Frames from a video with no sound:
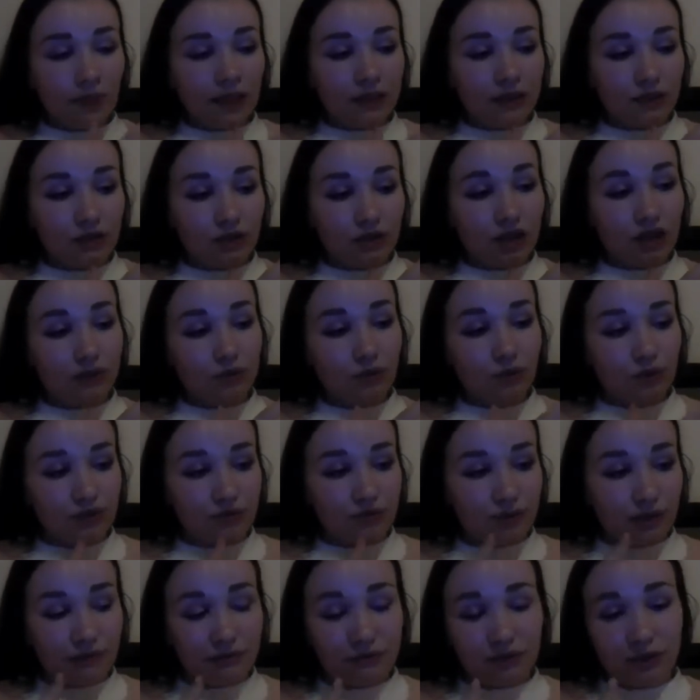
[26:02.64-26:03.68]
So that was
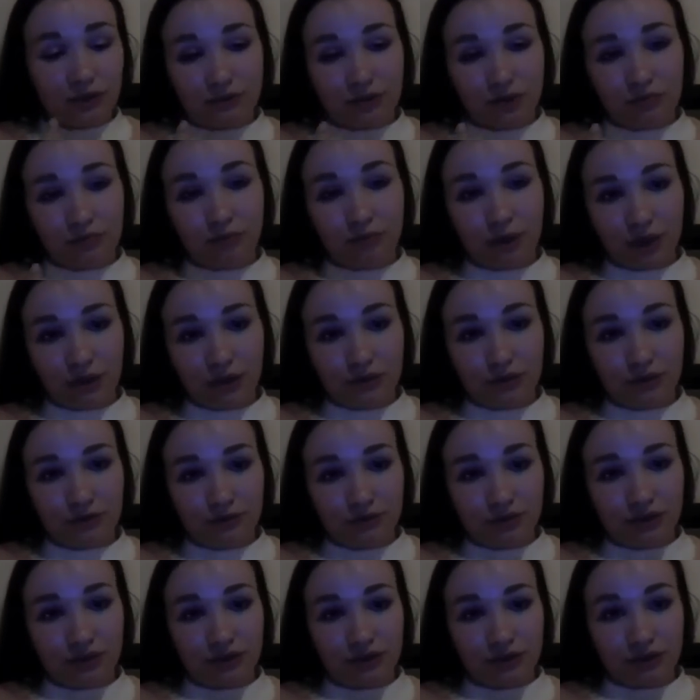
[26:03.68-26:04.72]
my favorite part of
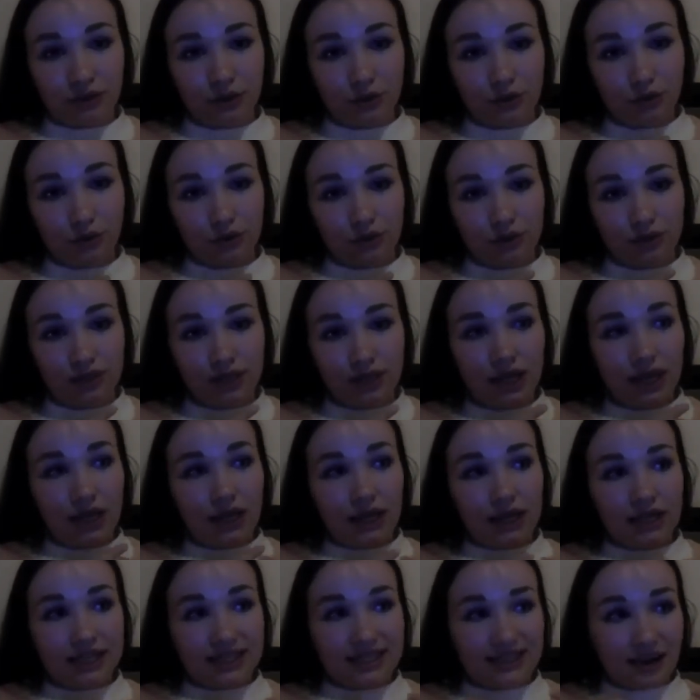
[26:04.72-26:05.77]
the course,
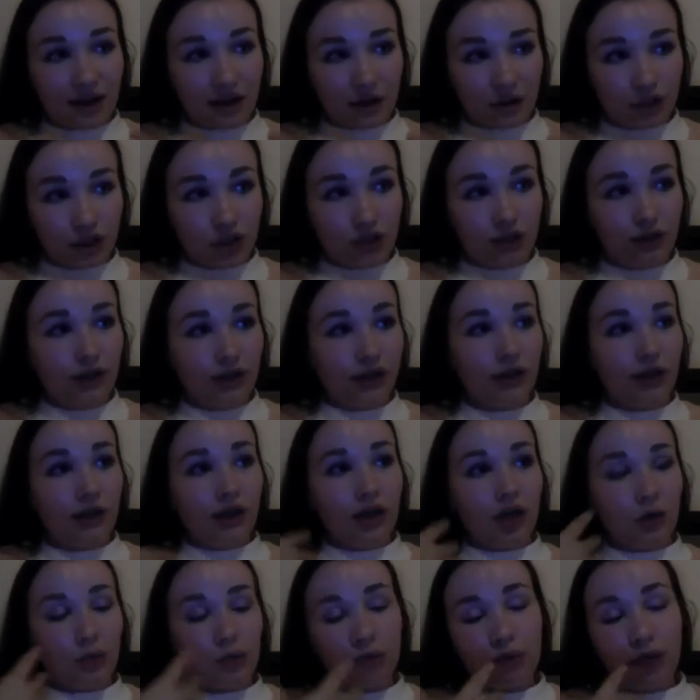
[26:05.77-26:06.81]
is actually
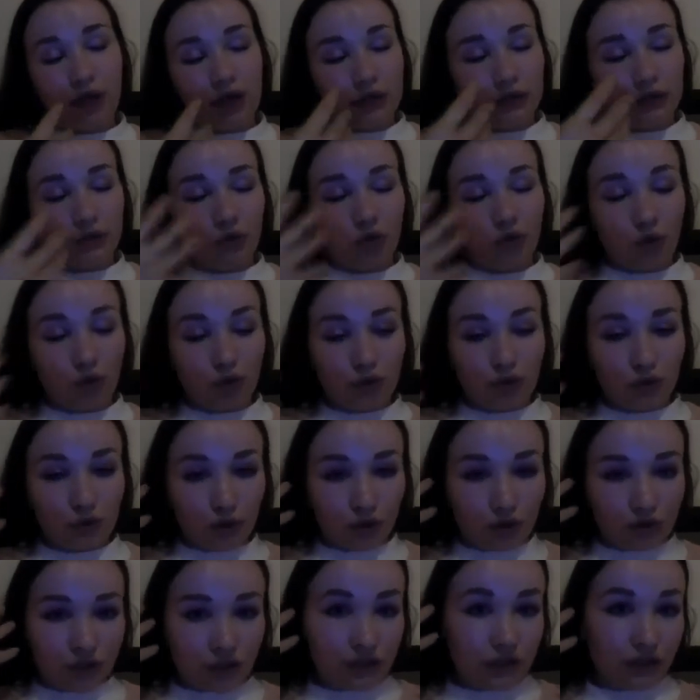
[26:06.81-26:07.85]
applying all your
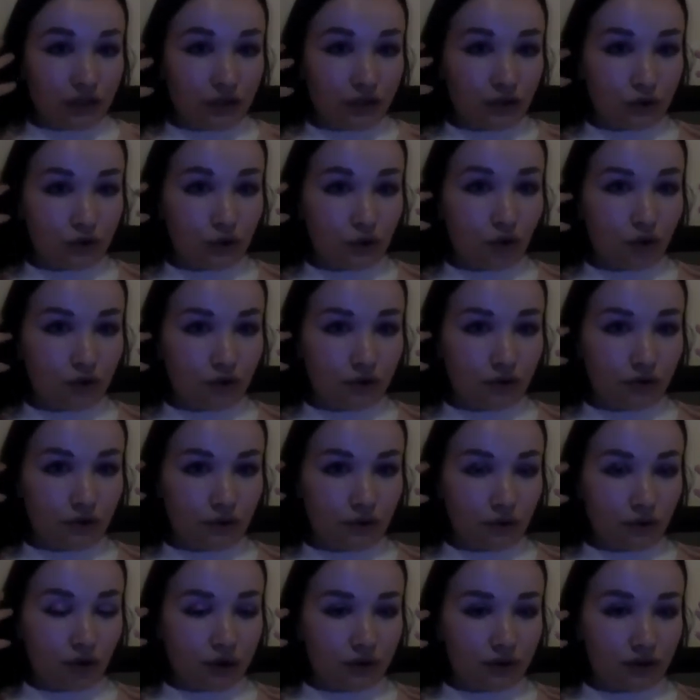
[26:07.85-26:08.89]
knowledge that you got
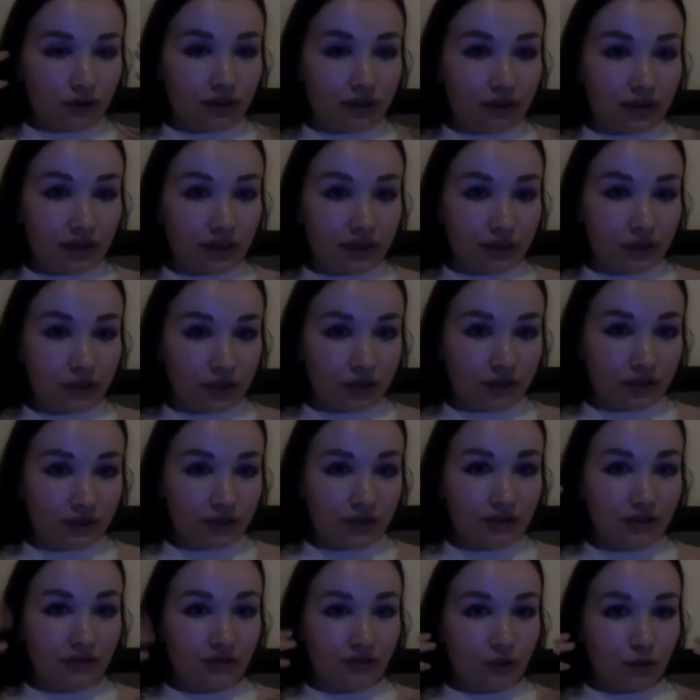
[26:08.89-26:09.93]
throughout the lectures,
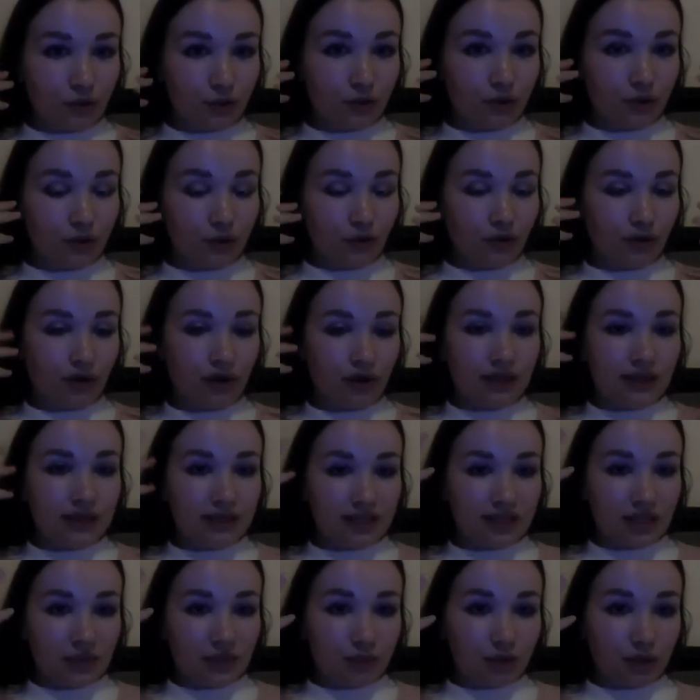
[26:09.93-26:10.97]
through your
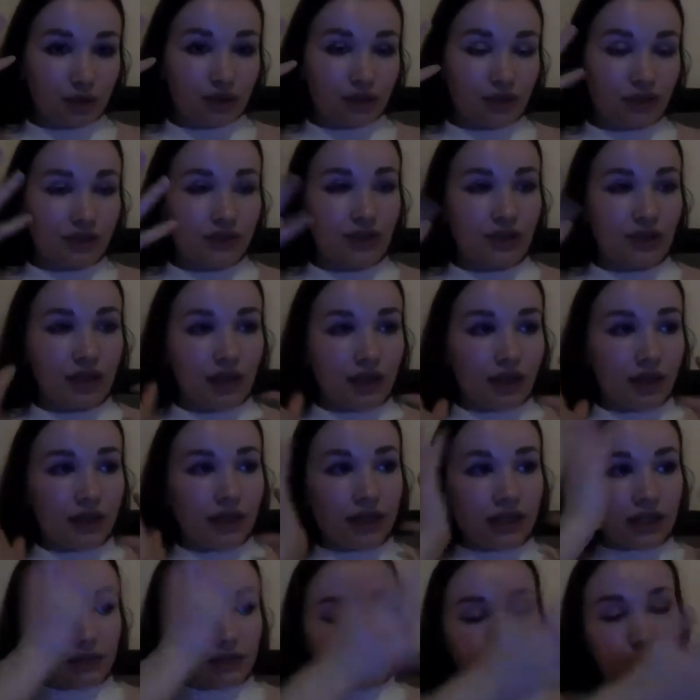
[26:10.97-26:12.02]
seminars
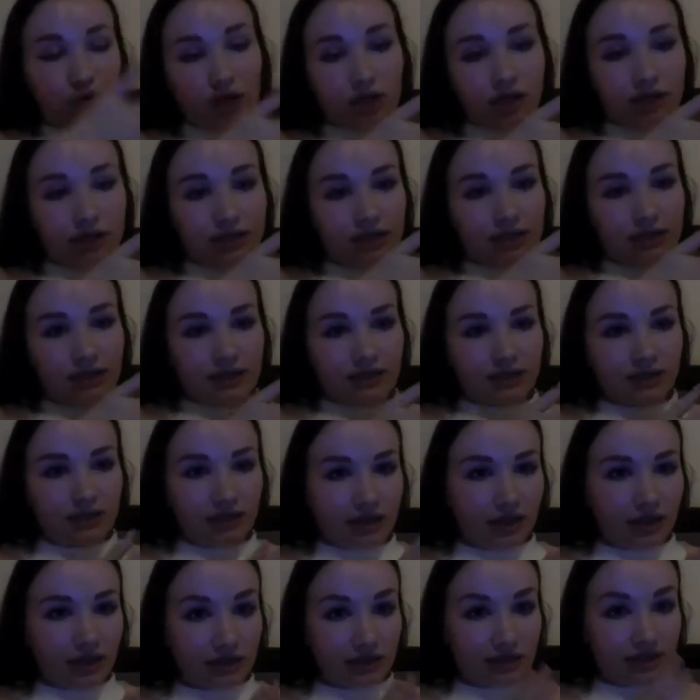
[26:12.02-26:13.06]
in practice,
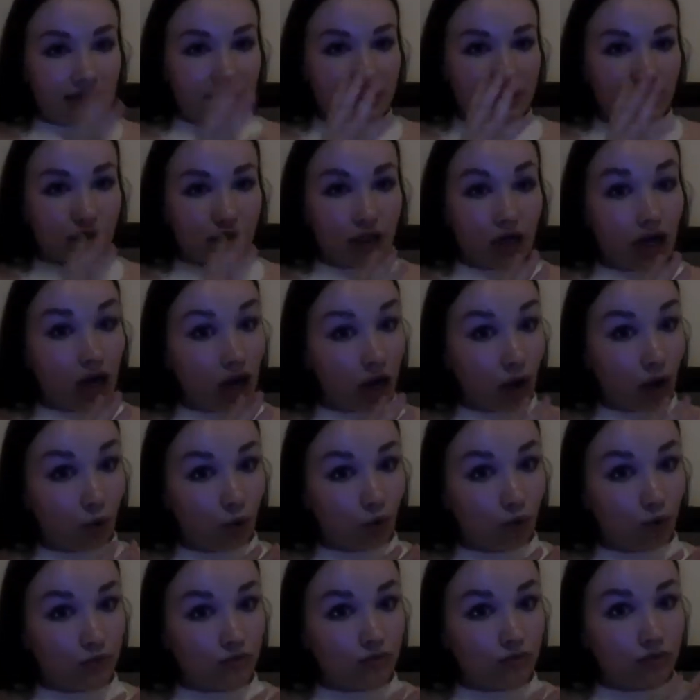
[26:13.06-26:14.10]
and seeing how
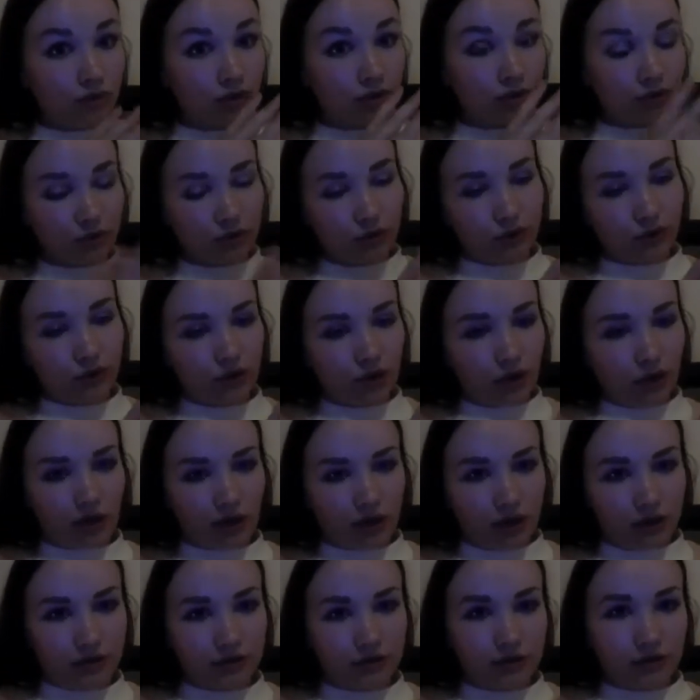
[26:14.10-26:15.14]
good you
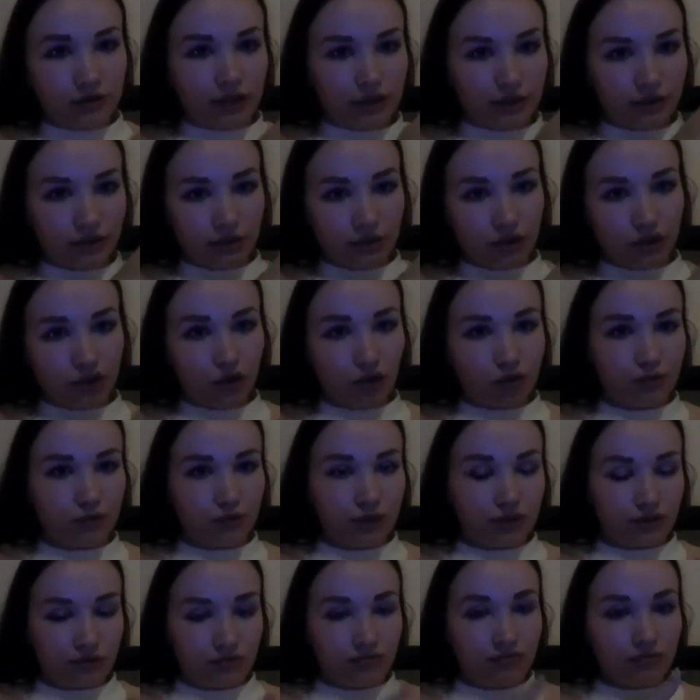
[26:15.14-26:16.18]
are at the job that
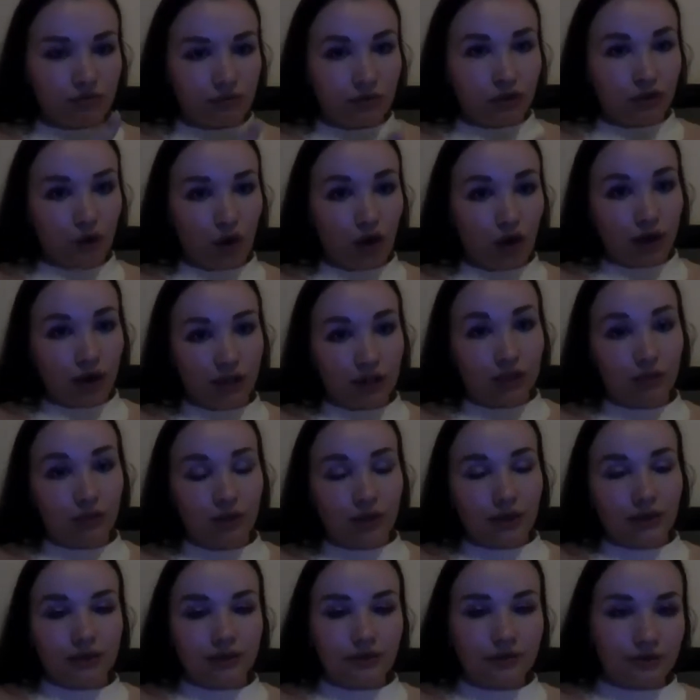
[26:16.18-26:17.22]
you are
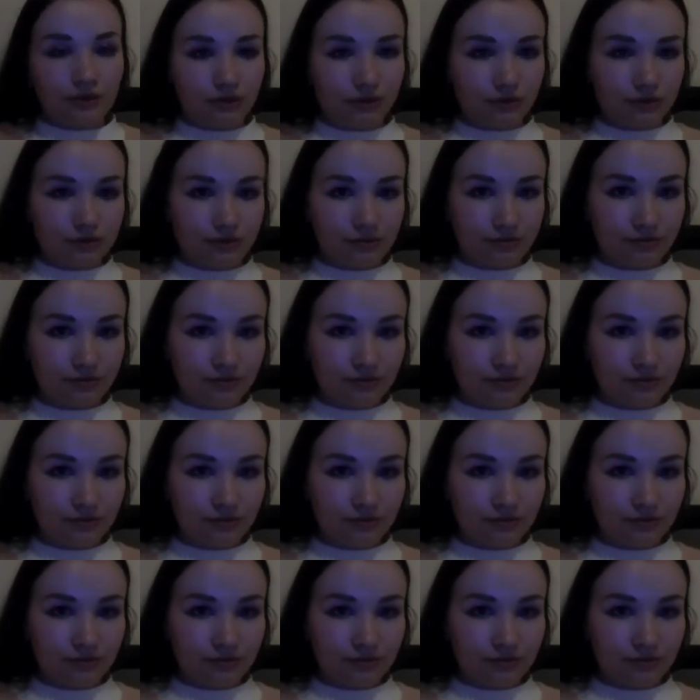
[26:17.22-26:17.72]
required to do.